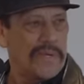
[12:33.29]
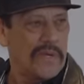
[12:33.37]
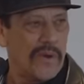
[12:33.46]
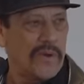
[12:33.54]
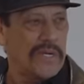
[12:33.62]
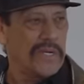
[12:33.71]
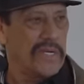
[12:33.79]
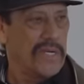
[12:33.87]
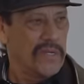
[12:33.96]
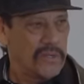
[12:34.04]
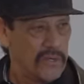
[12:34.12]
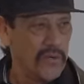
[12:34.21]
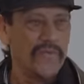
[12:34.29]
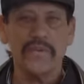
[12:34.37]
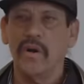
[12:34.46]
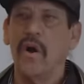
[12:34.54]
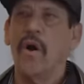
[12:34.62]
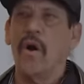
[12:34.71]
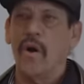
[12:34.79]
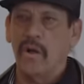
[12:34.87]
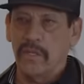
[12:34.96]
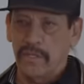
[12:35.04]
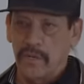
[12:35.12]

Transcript: you go to juvenile hall,